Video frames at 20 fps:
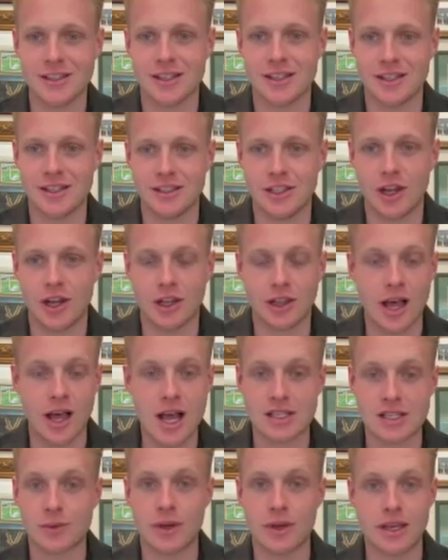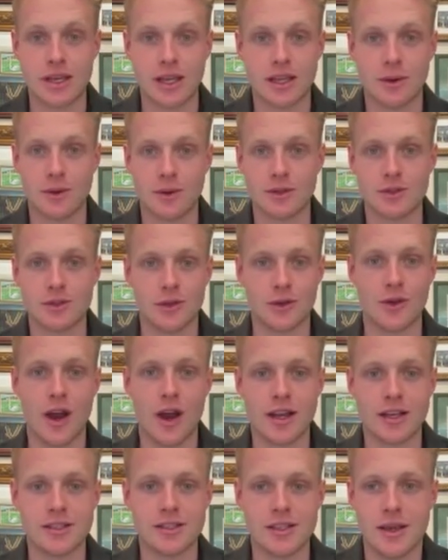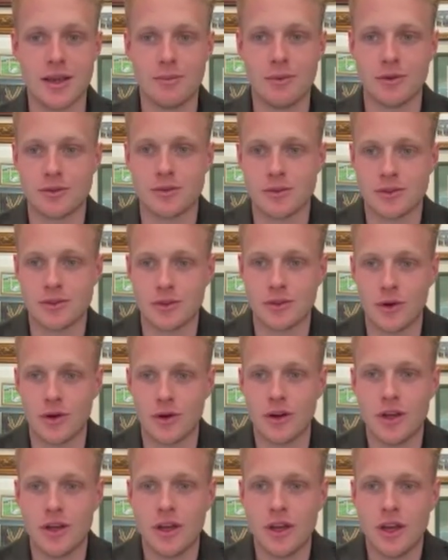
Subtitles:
And, last weekend there were two great examples. We saw